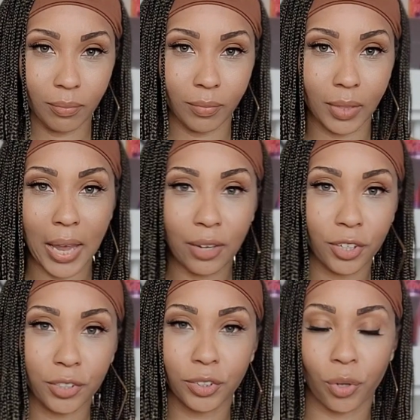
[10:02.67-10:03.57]

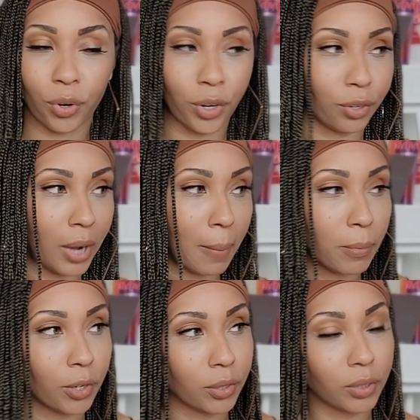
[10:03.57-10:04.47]
letters or
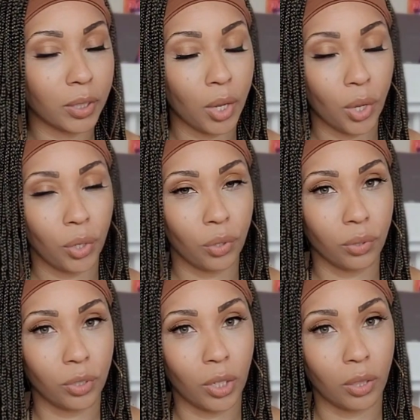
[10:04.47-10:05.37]
numbers
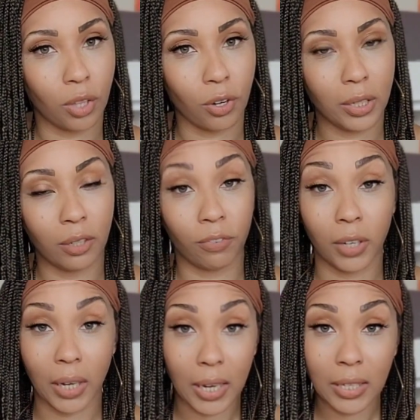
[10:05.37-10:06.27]
to 30
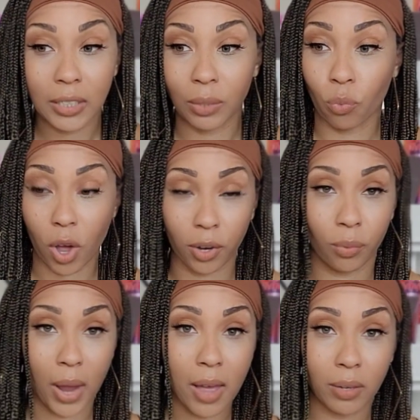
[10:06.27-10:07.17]
different kids and walk
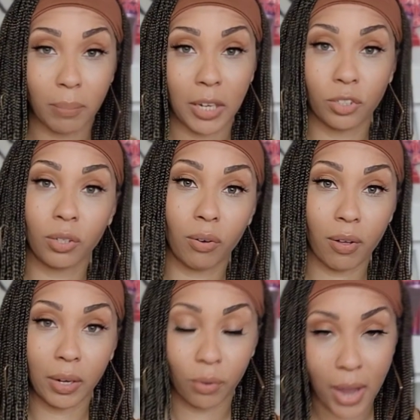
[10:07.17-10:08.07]
around and make sure they're all
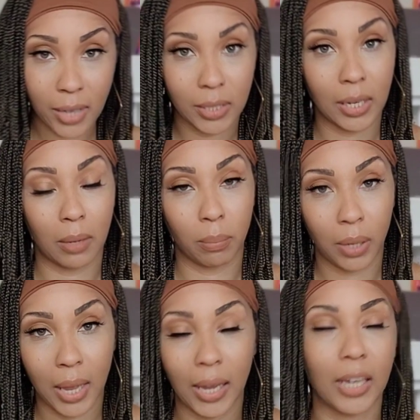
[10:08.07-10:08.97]
interacting and
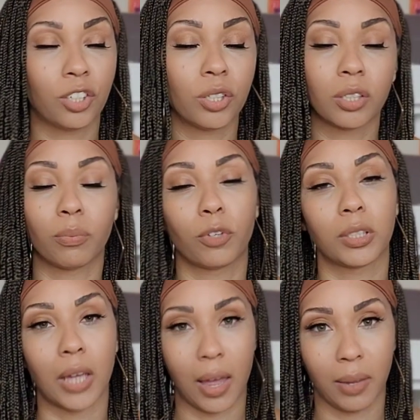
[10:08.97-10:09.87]
playing. It's just more
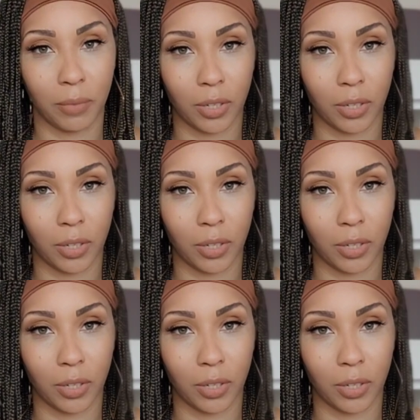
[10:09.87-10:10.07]
time